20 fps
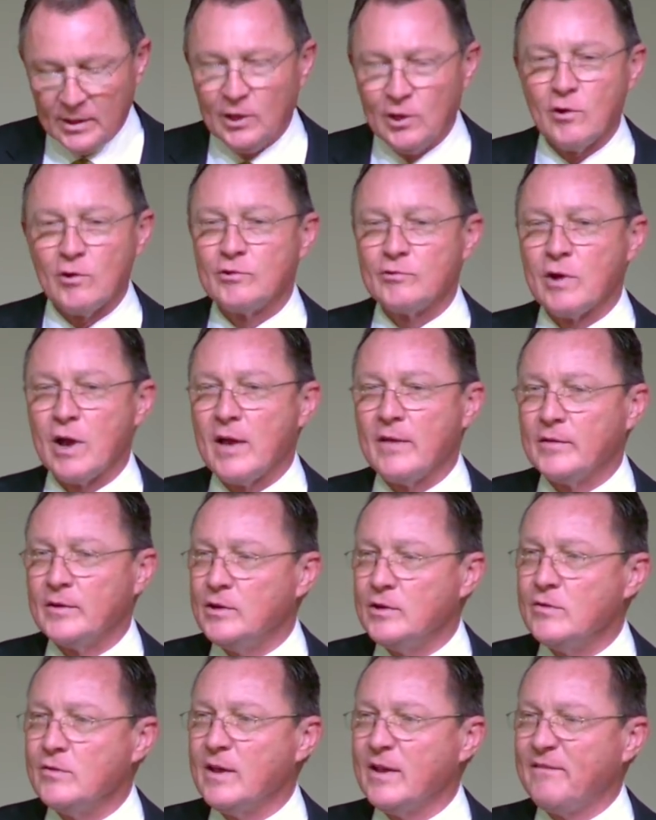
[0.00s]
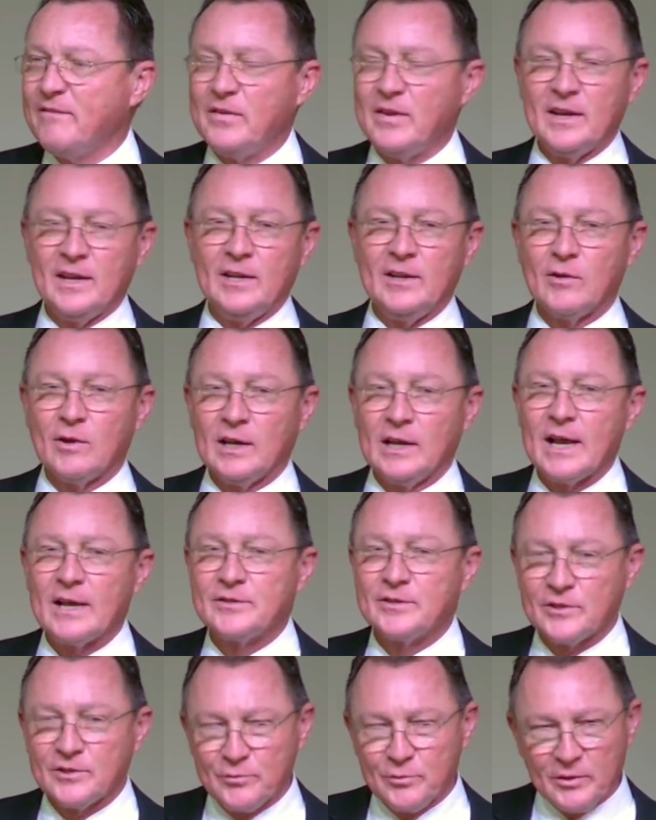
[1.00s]
You don't drive a new Infiniti or a
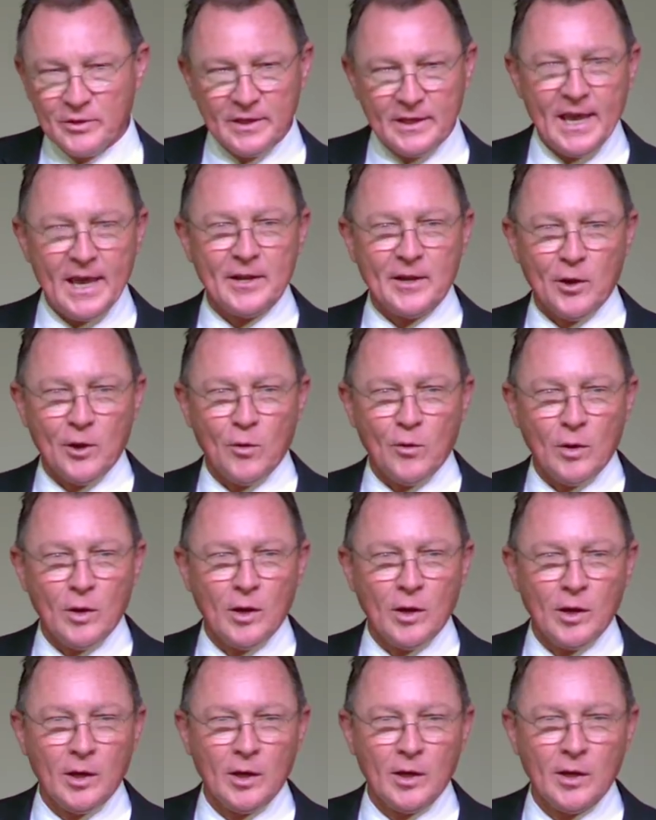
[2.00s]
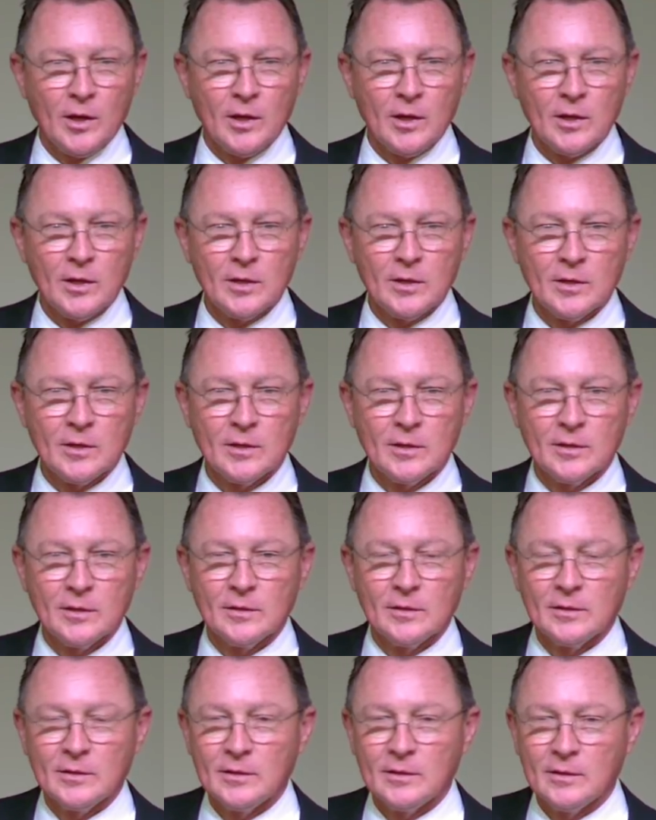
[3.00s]
Lexus through the ghetto.
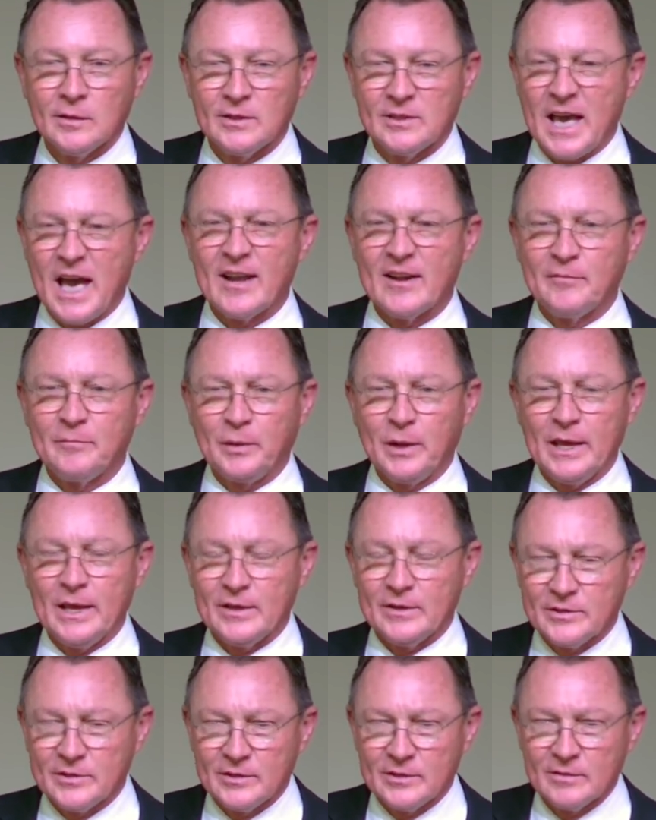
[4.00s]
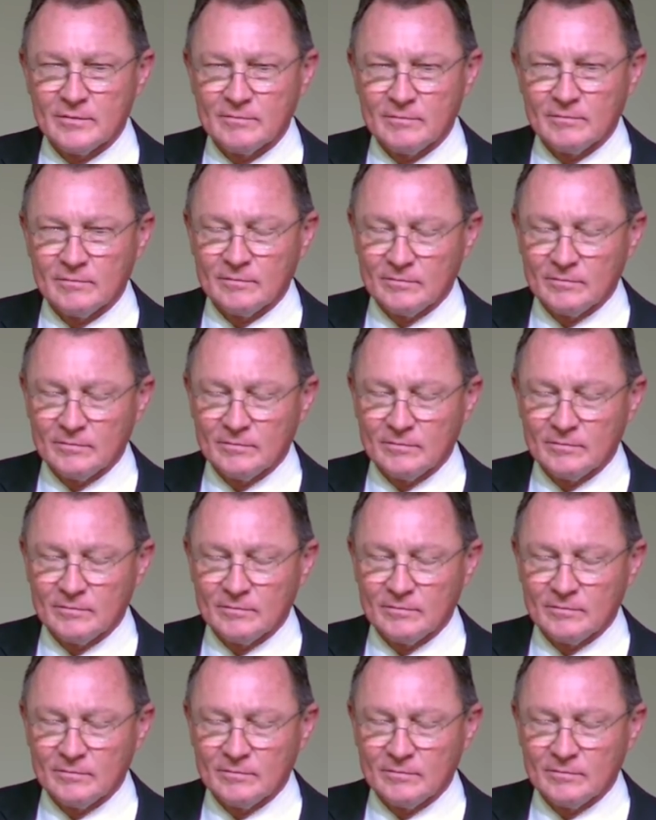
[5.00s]
It's out of place.